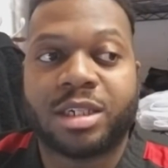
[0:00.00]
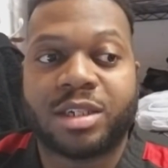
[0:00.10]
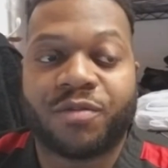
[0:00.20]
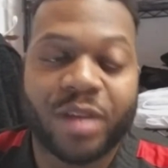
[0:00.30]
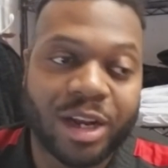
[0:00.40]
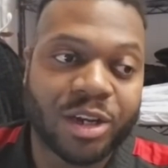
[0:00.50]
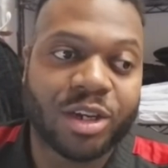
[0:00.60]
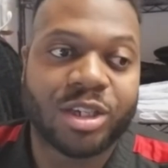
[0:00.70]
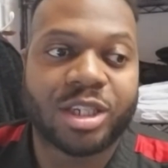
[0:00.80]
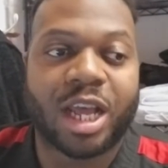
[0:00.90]

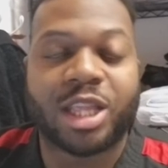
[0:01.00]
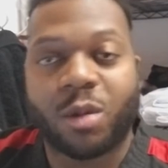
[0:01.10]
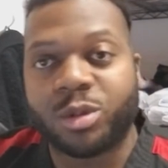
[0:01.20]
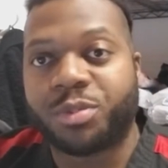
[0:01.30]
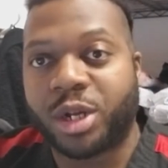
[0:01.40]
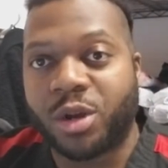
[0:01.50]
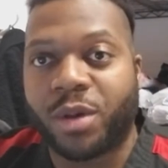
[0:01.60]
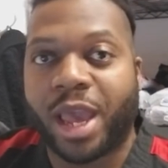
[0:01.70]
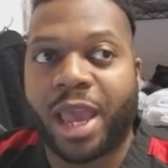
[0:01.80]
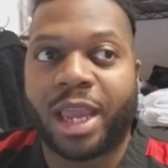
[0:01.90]
Defenders, I thought was pretty
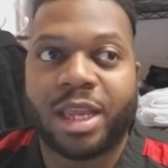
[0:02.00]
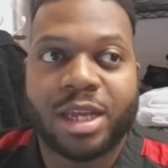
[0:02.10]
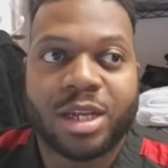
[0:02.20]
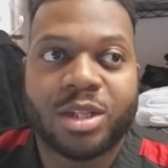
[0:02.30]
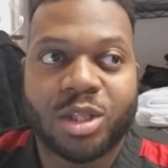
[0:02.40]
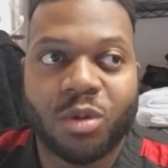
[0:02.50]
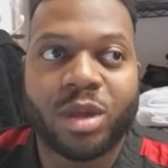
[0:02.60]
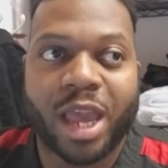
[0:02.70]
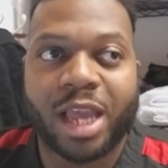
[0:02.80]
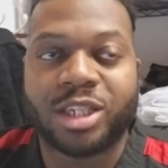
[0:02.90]
okay.
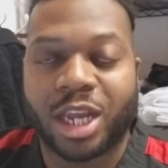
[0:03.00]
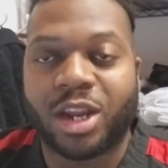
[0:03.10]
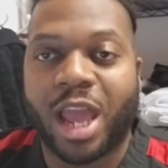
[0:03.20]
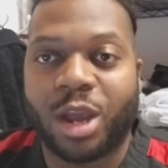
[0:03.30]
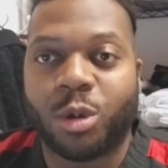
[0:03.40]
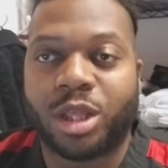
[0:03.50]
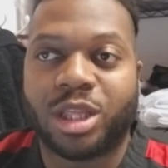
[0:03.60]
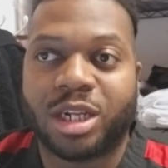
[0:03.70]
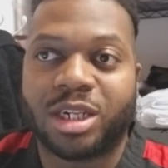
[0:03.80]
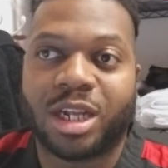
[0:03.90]
Luke Cage, I could hang
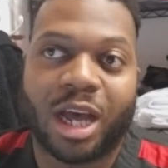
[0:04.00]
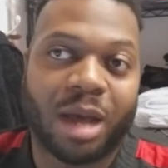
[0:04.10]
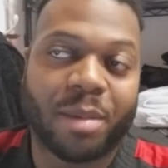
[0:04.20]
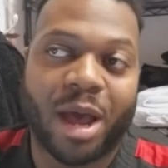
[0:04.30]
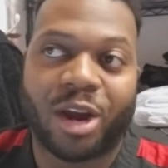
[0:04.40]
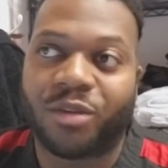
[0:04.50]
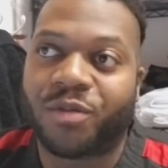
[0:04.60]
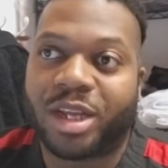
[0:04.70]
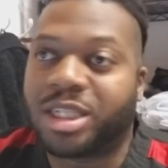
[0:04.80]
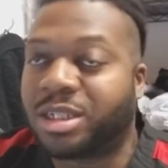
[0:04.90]
with. Iron
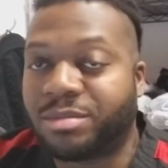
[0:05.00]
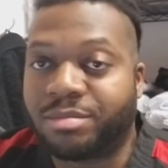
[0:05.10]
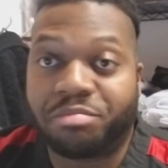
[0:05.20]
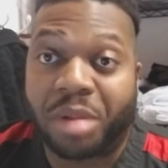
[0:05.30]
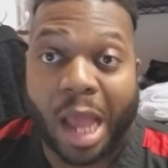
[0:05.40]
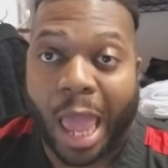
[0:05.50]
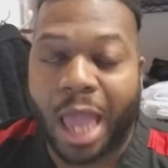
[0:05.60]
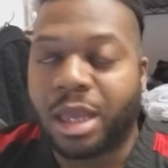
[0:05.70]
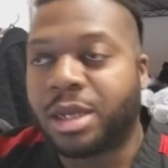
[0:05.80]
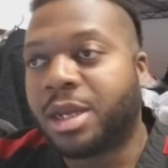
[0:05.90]
Fist, blah.
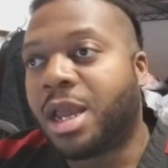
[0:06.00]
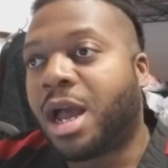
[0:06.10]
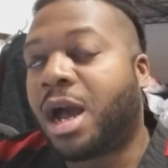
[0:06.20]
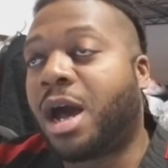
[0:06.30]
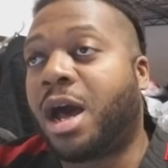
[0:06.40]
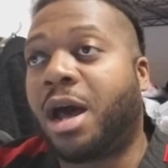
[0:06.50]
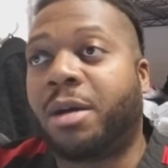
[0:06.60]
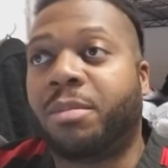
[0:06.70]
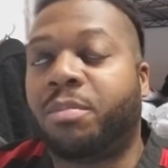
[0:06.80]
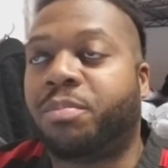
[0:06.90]

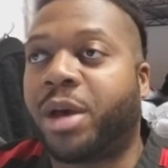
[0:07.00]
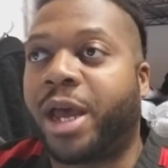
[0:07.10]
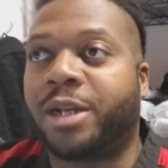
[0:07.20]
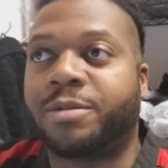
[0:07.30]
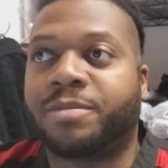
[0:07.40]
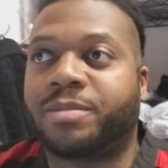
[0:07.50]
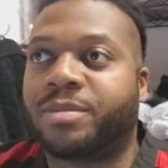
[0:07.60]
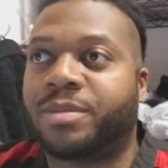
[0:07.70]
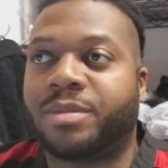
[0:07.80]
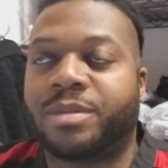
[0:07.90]
But
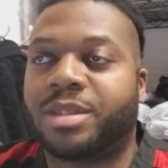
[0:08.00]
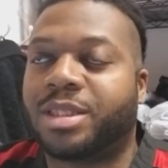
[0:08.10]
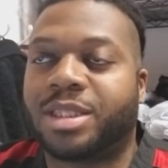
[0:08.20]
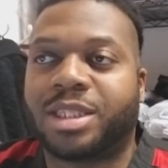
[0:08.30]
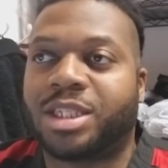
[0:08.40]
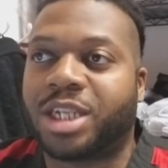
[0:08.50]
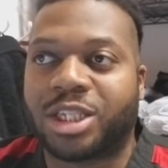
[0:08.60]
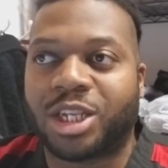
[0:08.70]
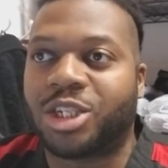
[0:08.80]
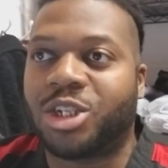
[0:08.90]

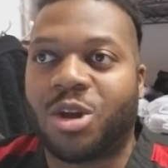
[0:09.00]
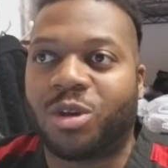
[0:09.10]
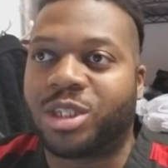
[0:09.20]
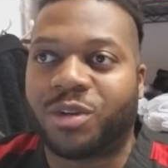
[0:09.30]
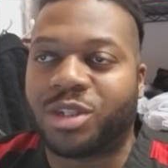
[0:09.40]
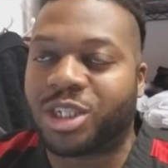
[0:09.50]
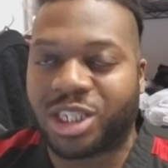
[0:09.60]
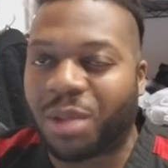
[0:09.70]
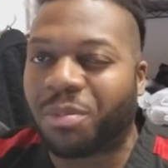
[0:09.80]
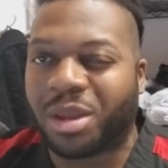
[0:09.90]
Jessica Jones, there was
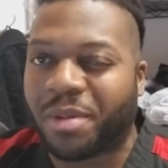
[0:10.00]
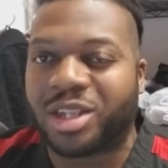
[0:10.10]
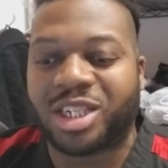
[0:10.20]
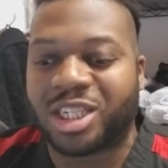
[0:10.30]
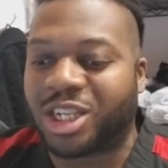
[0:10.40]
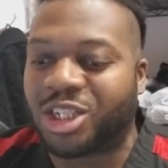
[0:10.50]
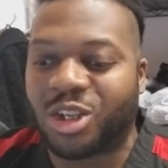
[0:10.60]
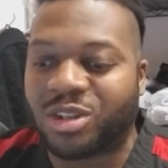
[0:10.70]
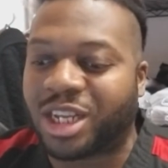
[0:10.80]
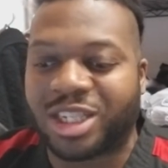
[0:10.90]
just something about Jessica
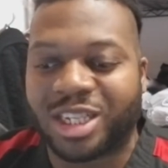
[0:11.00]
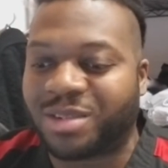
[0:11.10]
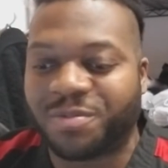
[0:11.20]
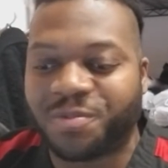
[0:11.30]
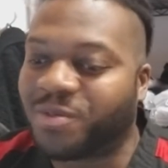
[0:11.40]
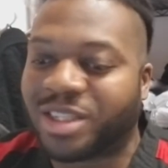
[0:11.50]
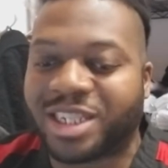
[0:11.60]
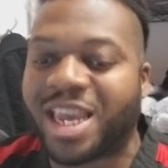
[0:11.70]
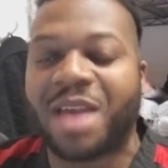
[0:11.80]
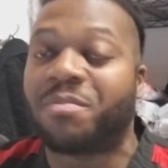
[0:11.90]
Jones that just
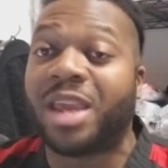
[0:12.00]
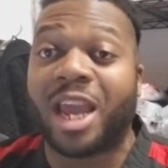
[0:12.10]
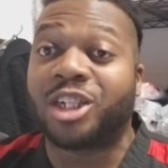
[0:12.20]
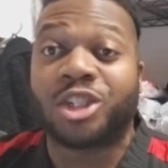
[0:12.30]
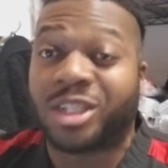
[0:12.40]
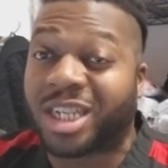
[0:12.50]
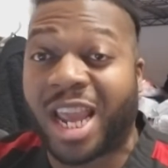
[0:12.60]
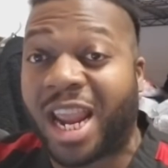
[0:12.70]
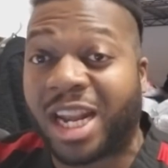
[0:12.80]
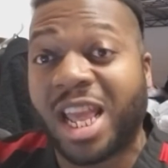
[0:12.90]
kept me
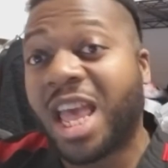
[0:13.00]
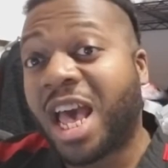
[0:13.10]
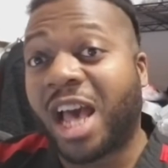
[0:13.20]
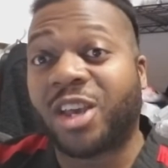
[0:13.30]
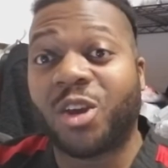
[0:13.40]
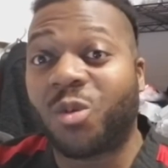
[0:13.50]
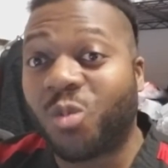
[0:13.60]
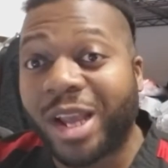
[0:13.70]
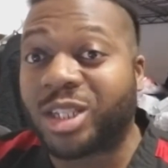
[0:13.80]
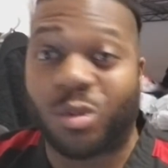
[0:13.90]
entertained. I couldn't
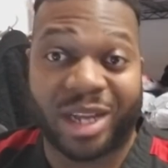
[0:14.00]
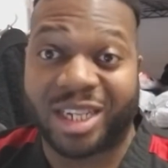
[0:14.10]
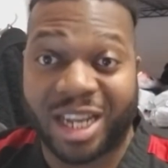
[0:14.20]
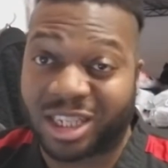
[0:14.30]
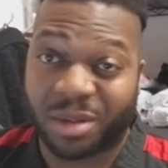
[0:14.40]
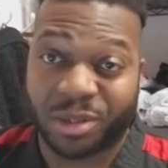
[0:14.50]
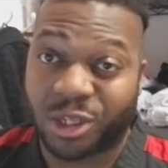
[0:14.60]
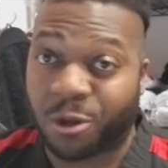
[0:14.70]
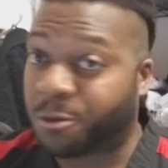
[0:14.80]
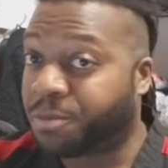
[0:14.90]
wait to watch the next episode.